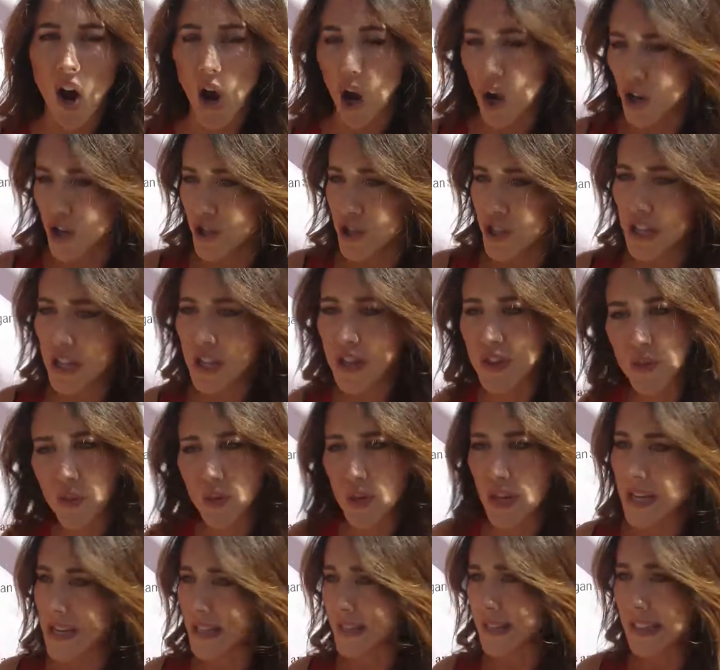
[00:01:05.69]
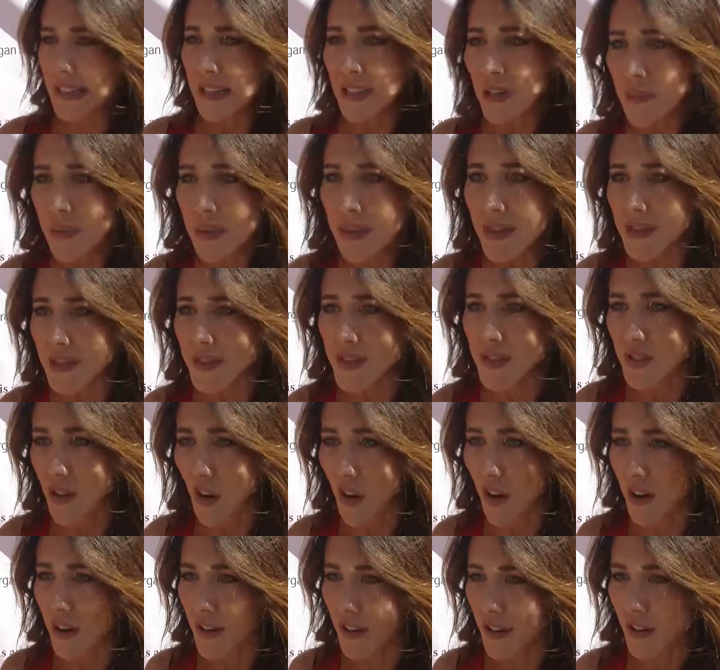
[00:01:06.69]
RG3, is he going to be the
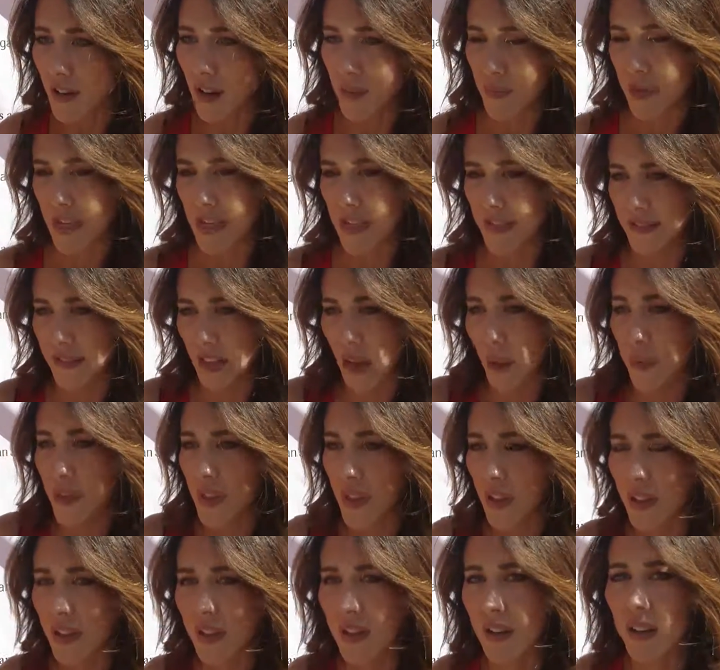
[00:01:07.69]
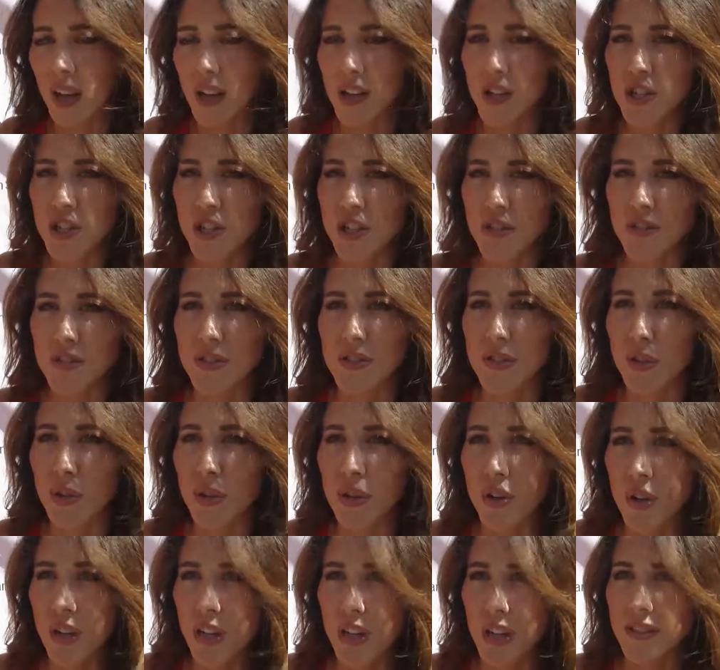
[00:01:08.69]
starter? I mean, he's out with a concussion, so
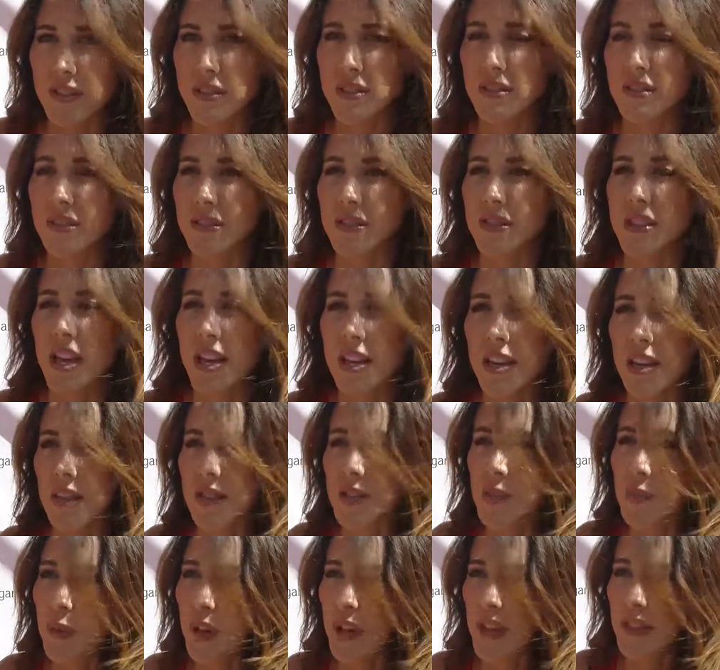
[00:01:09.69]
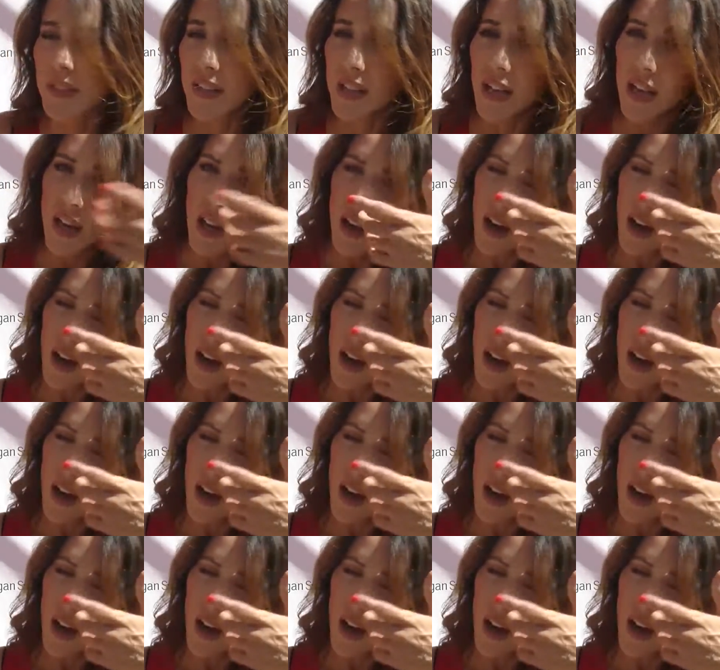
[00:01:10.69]
Kirk Cousins is taking his place.